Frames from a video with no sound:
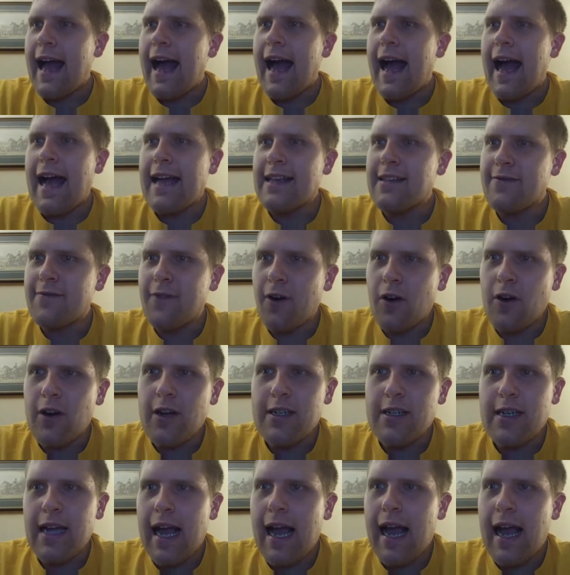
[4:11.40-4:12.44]
As far as
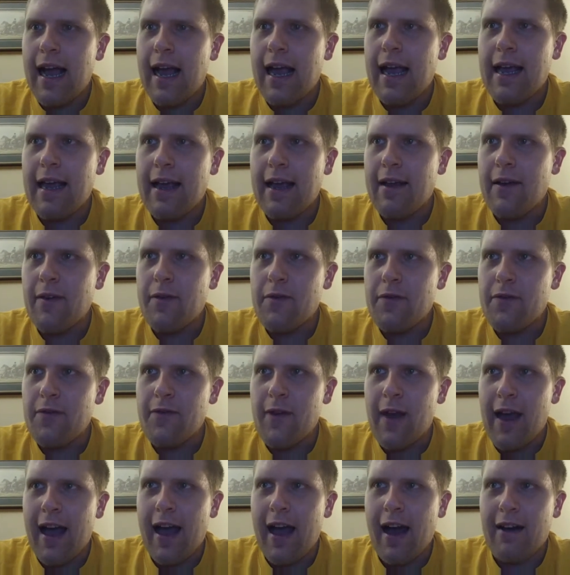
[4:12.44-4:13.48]
I
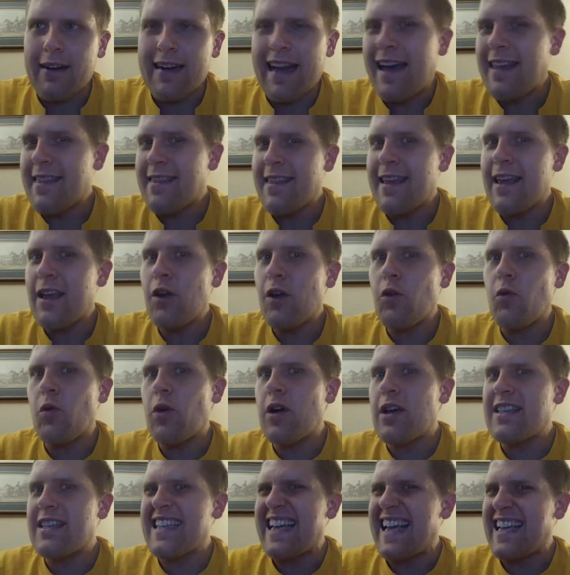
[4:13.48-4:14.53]
found, I think
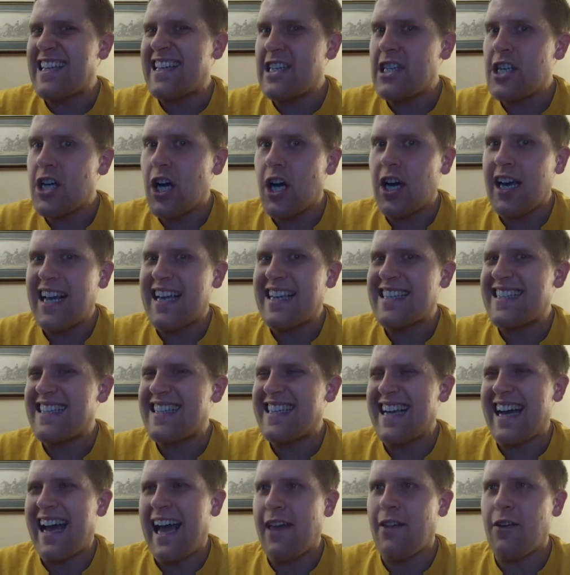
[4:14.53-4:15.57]
was as young as
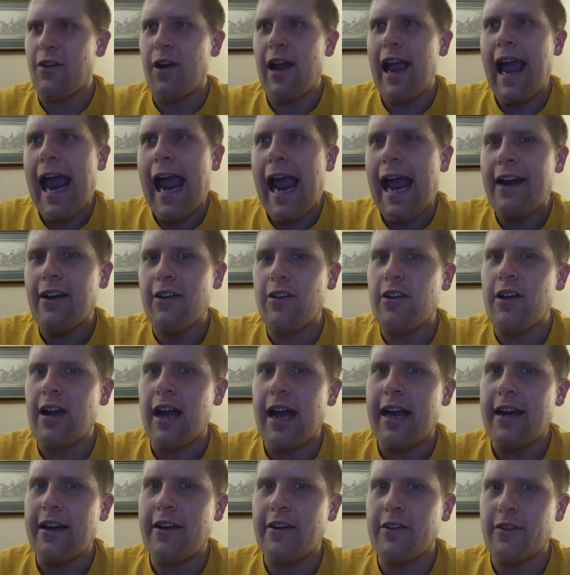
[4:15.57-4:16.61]
either eight or
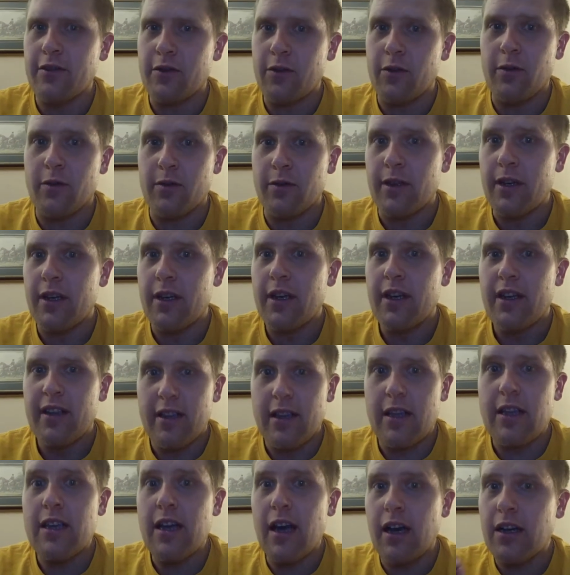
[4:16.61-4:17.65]
nine years old, the
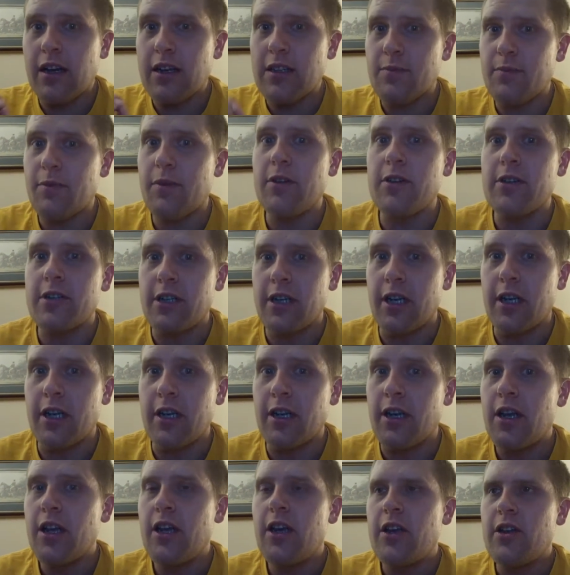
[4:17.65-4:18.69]
youngest person
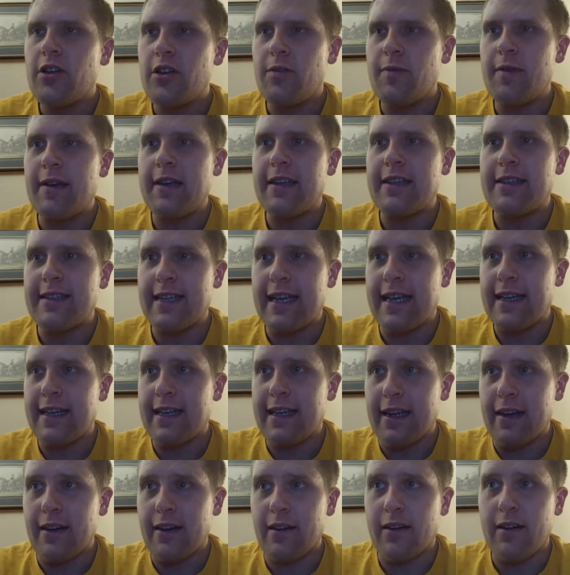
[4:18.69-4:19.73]
to be sent
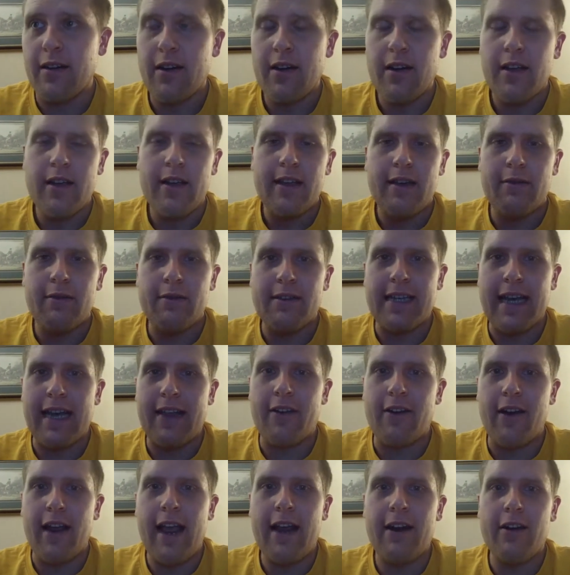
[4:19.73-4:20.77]
there was
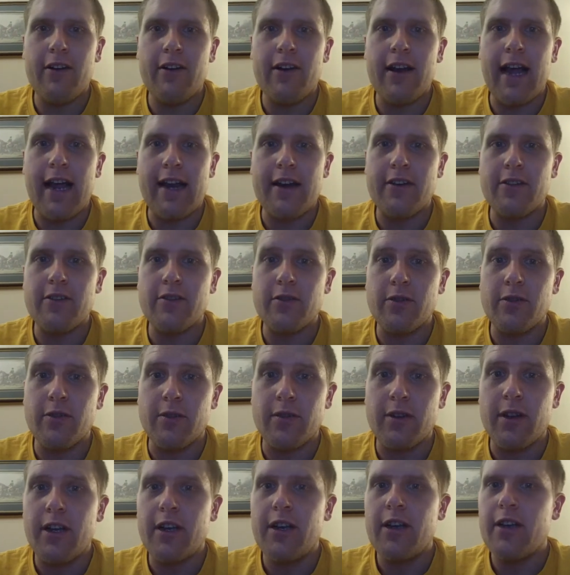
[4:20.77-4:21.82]
either eight or nine years old.